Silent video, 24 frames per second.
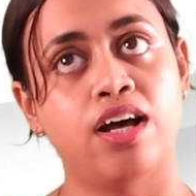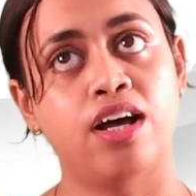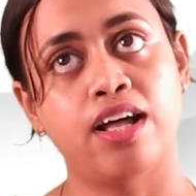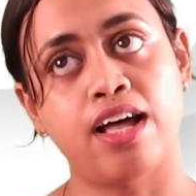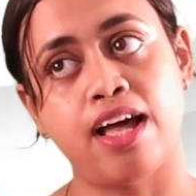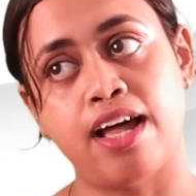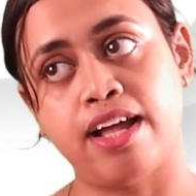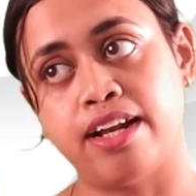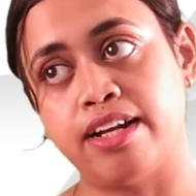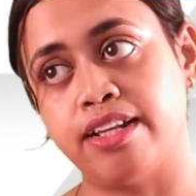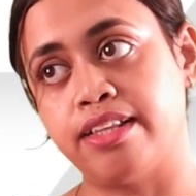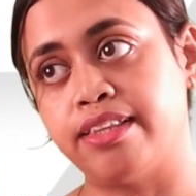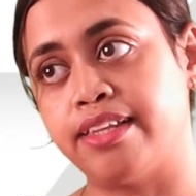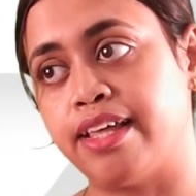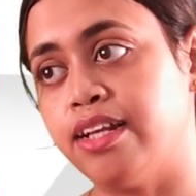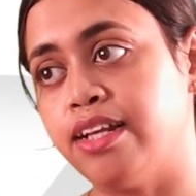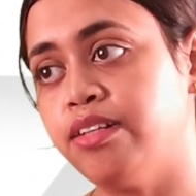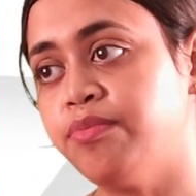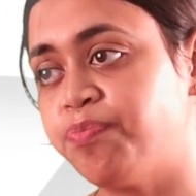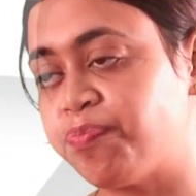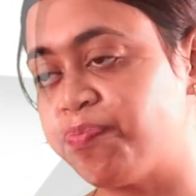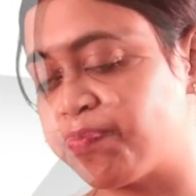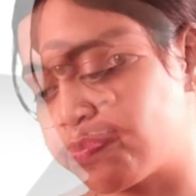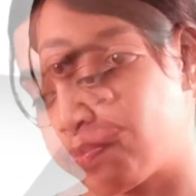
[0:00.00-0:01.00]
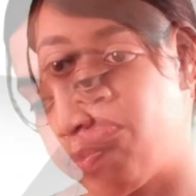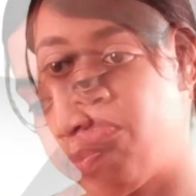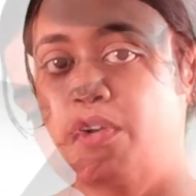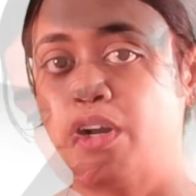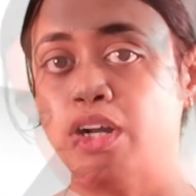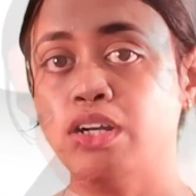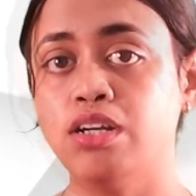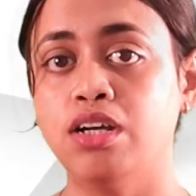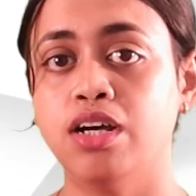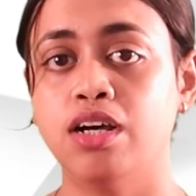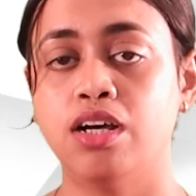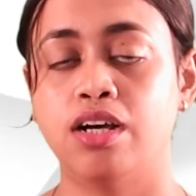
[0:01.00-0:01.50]
And then for
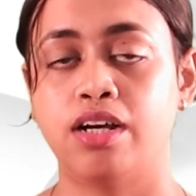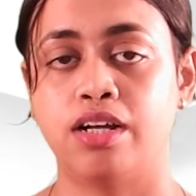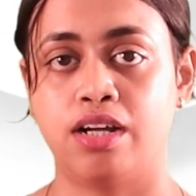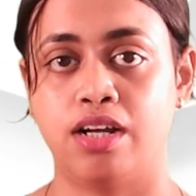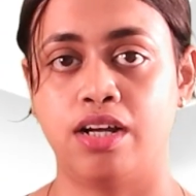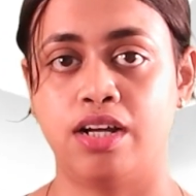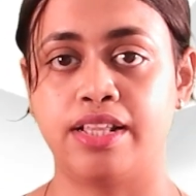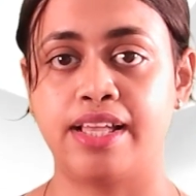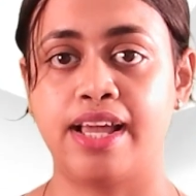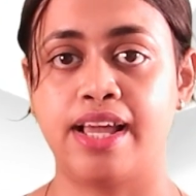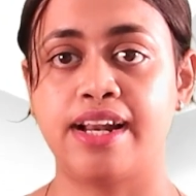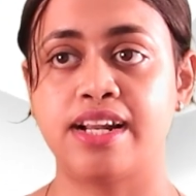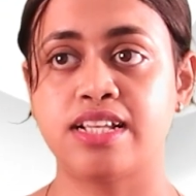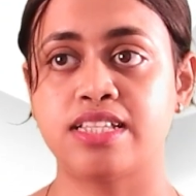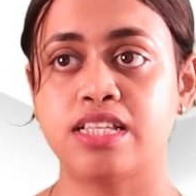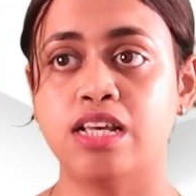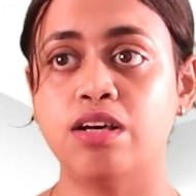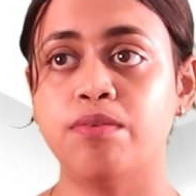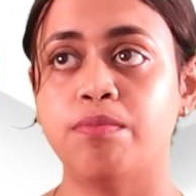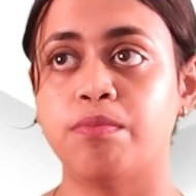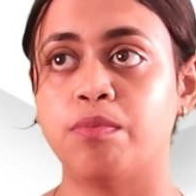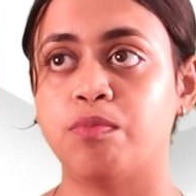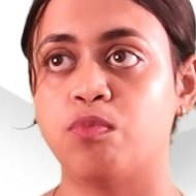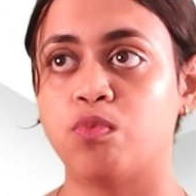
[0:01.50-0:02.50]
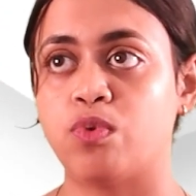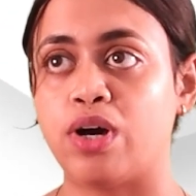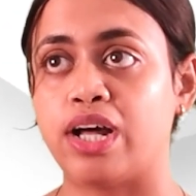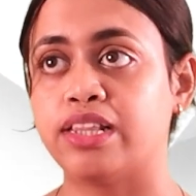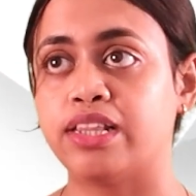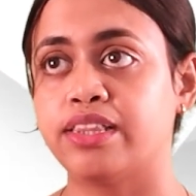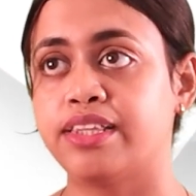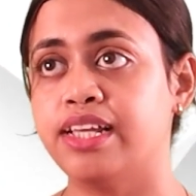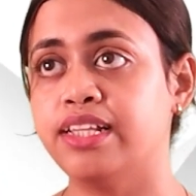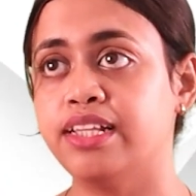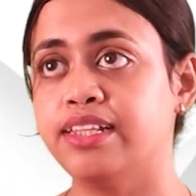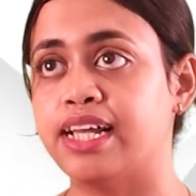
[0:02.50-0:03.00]
there is one
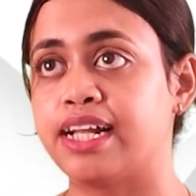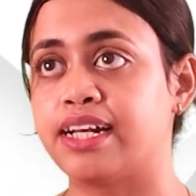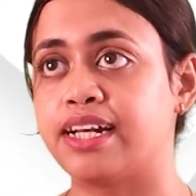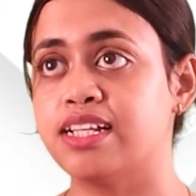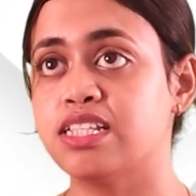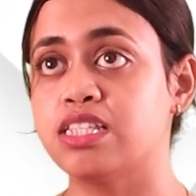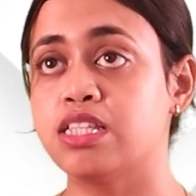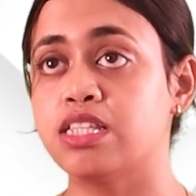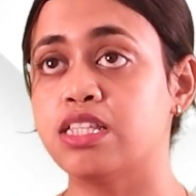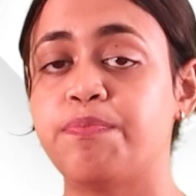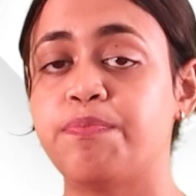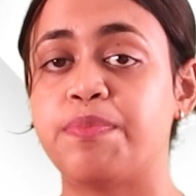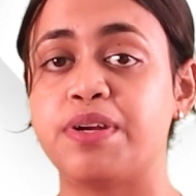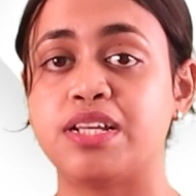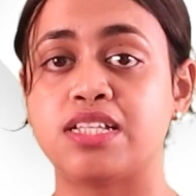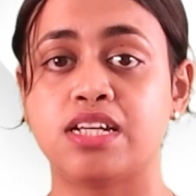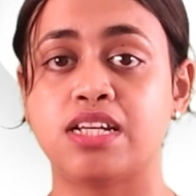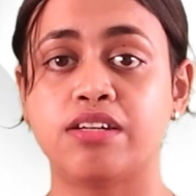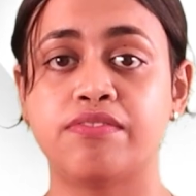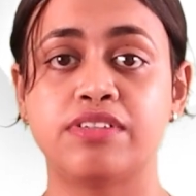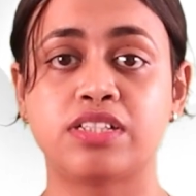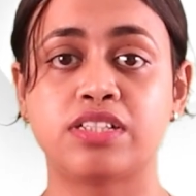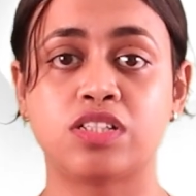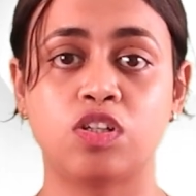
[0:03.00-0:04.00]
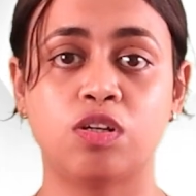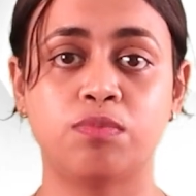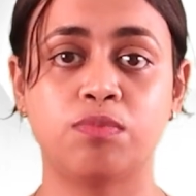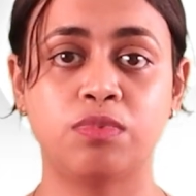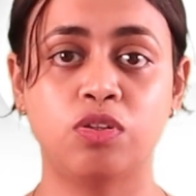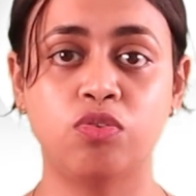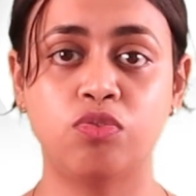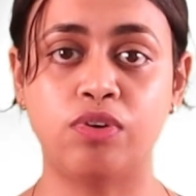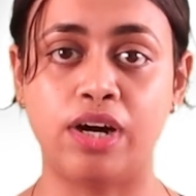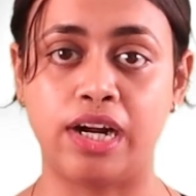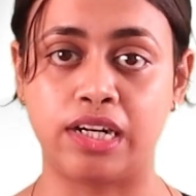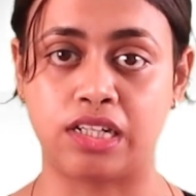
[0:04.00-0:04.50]
thing, that is preservation of
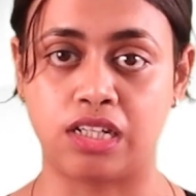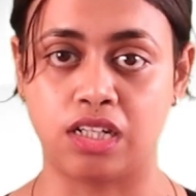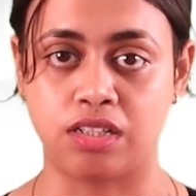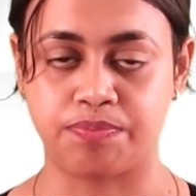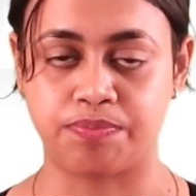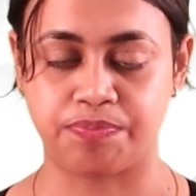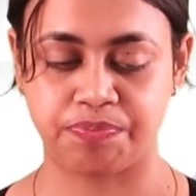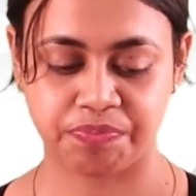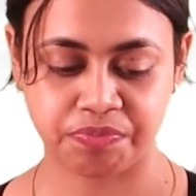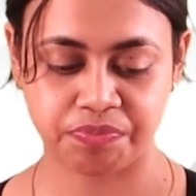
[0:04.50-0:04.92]
the water.